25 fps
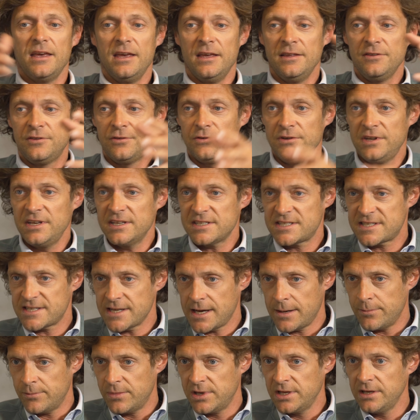into the
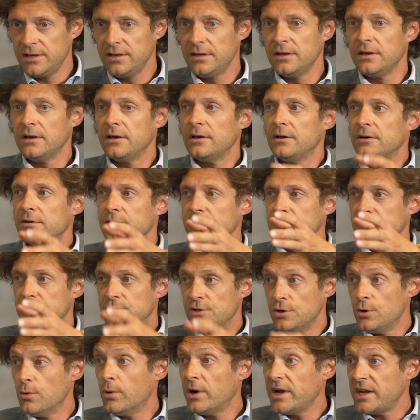assembly,
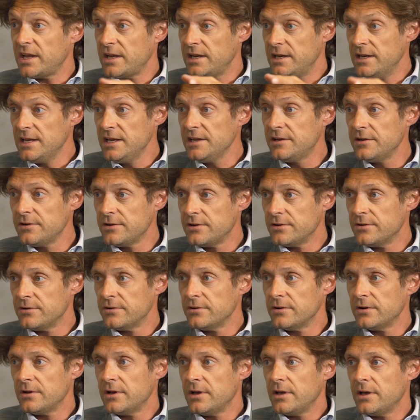do what they need to
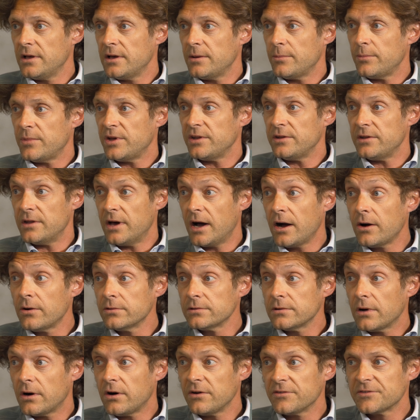do, but
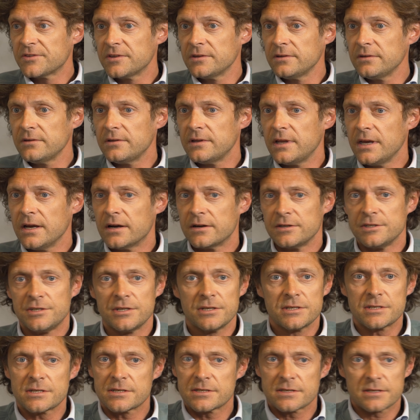now often they are
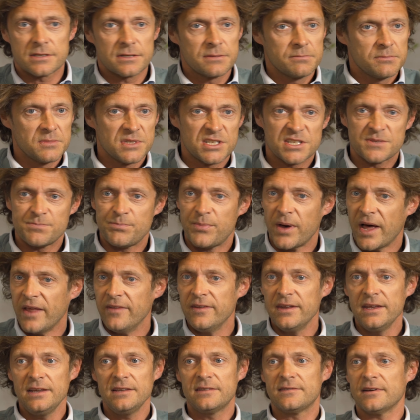just
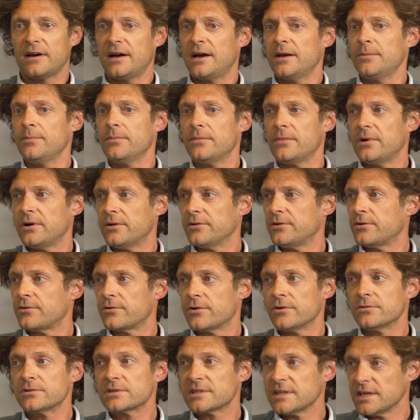spending time on the
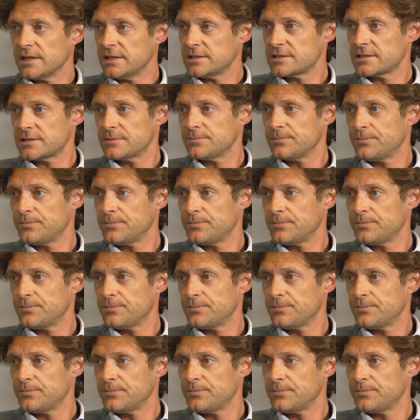wrong things.